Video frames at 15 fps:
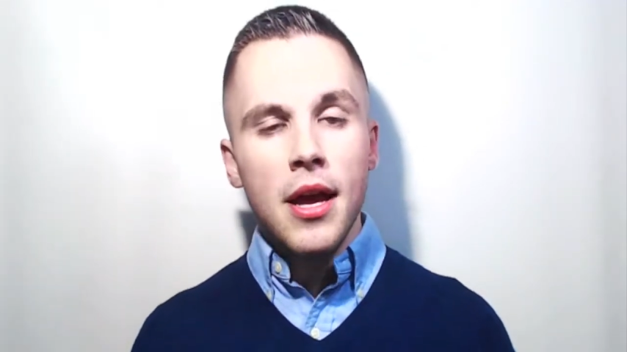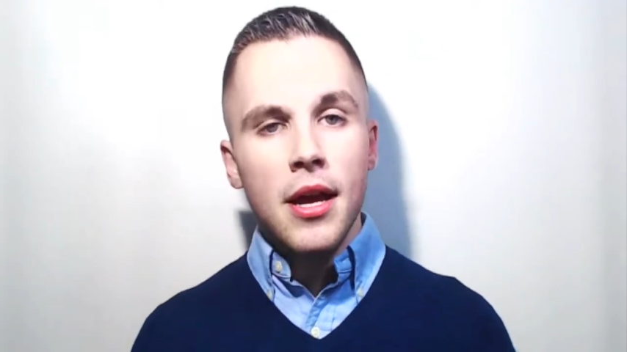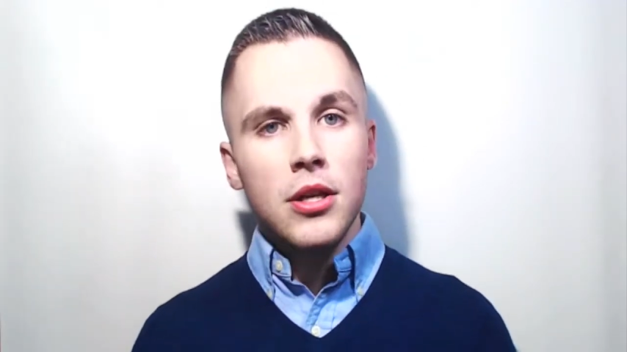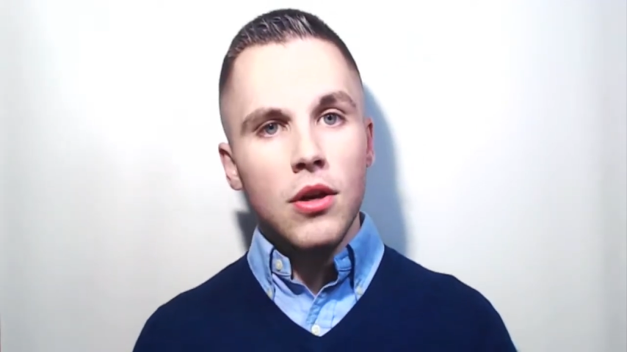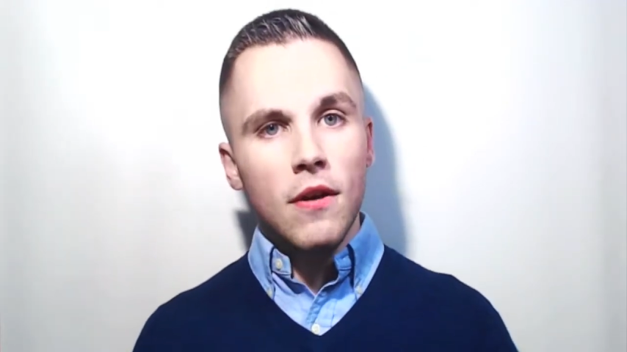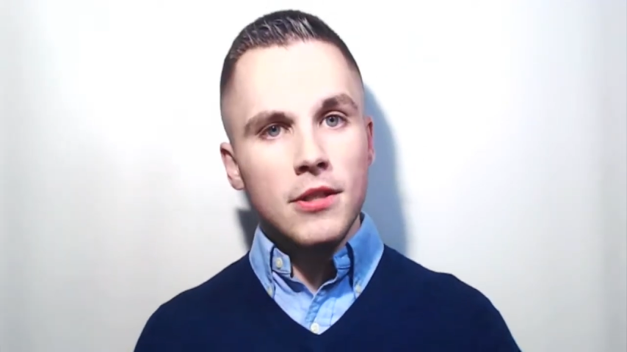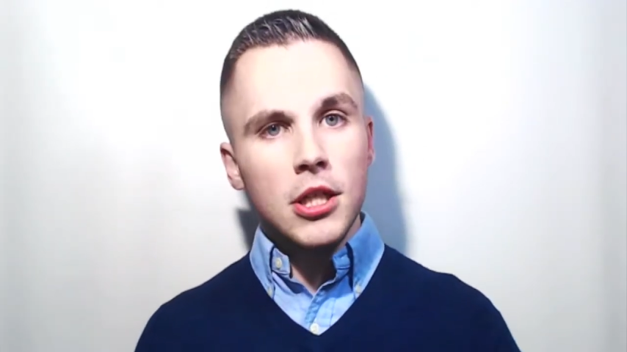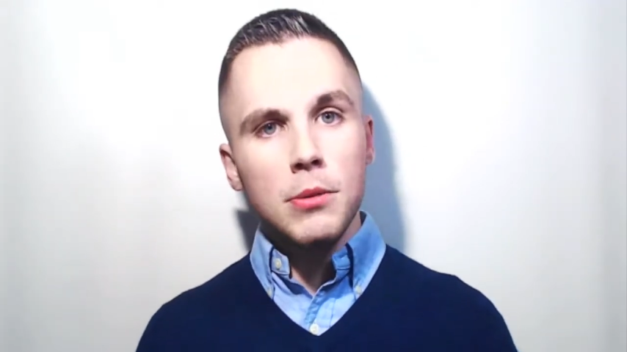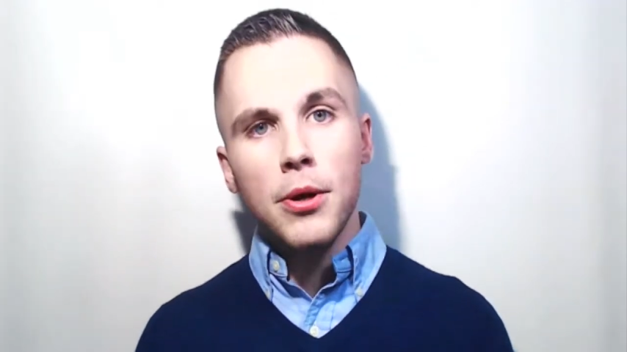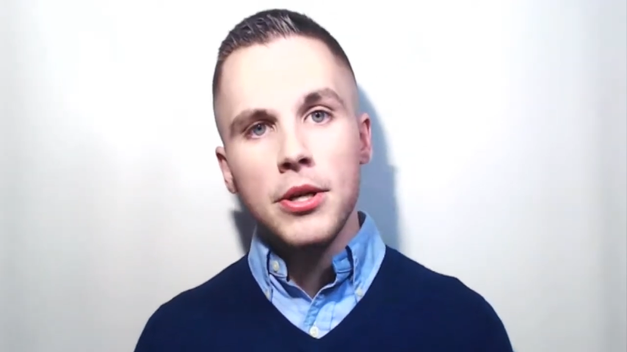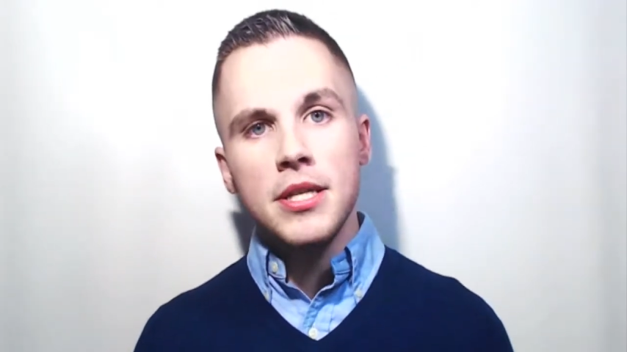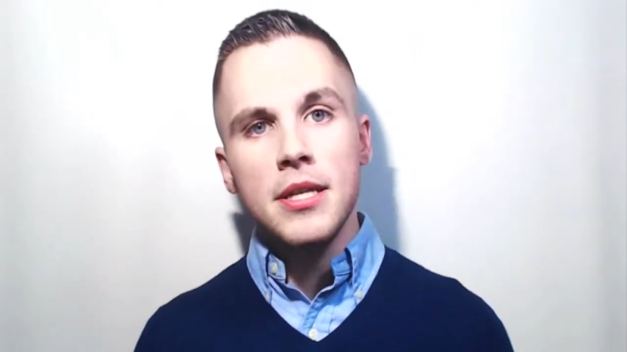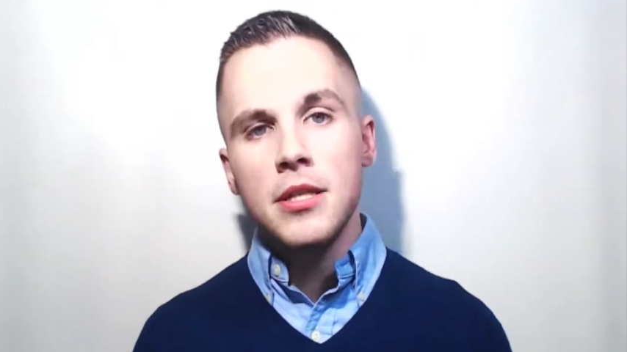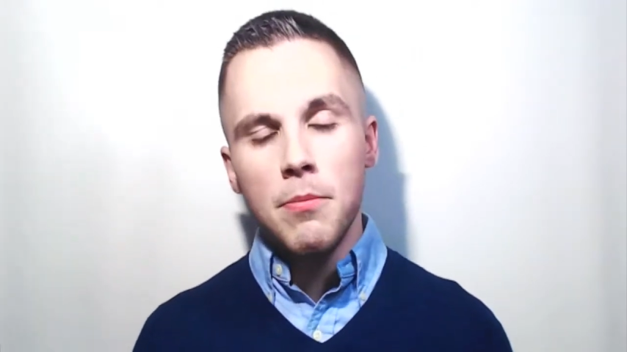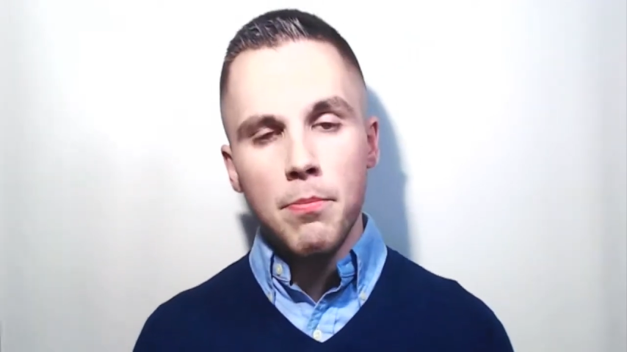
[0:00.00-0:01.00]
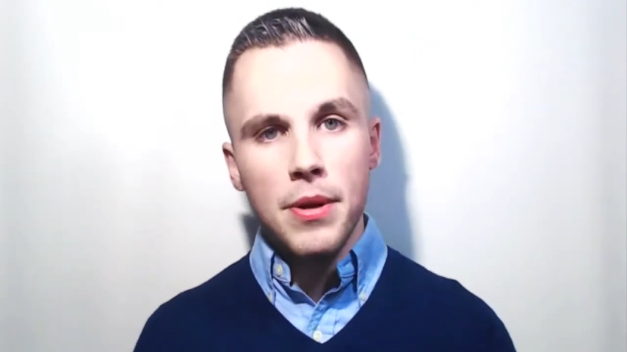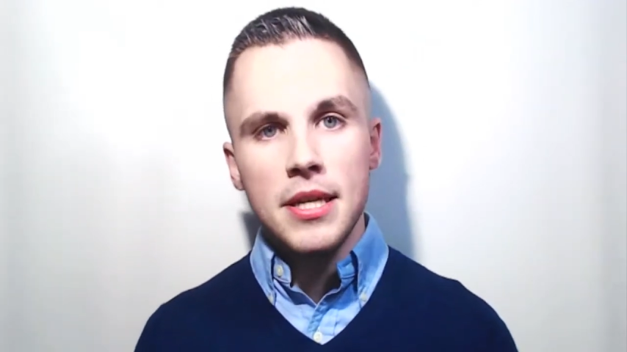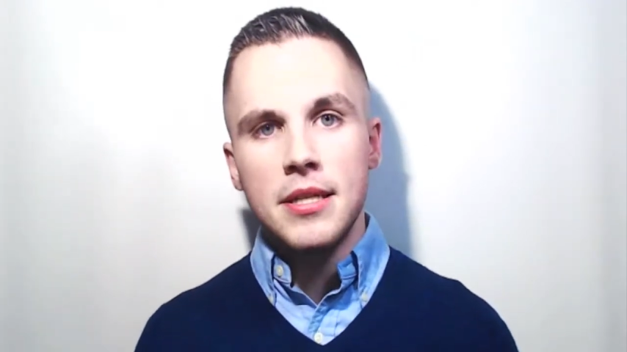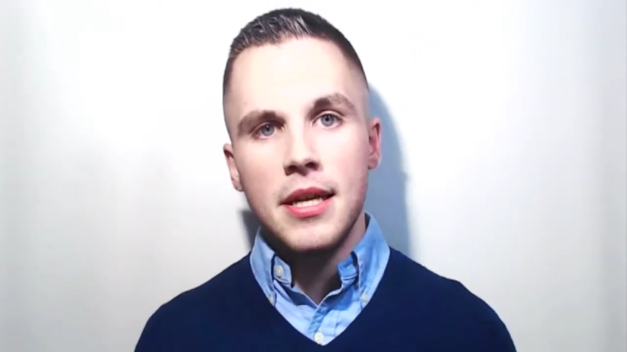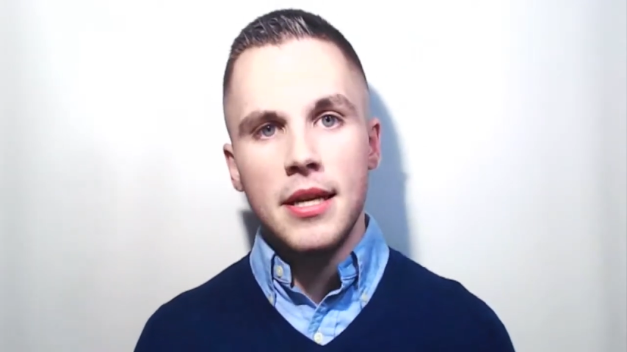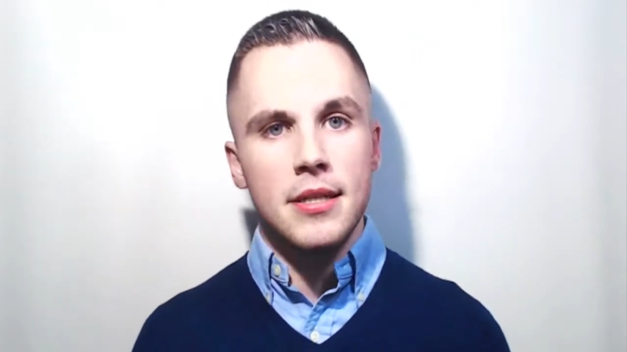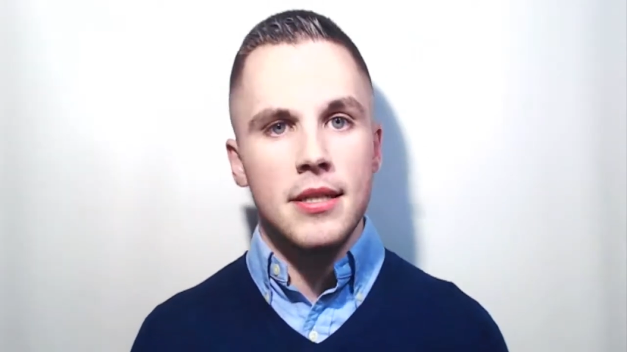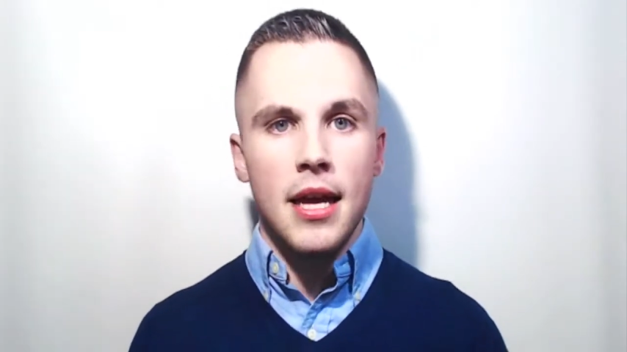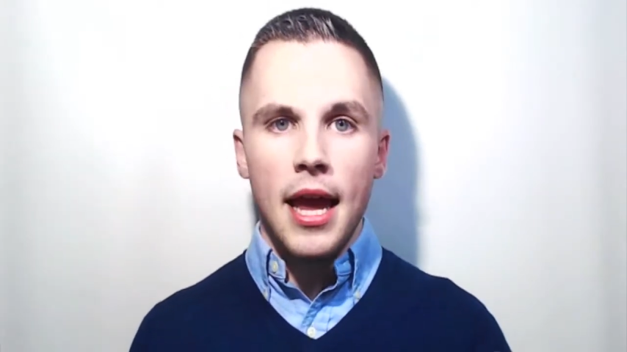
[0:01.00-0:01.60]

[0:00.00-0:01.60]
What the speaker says: So if this person's in business,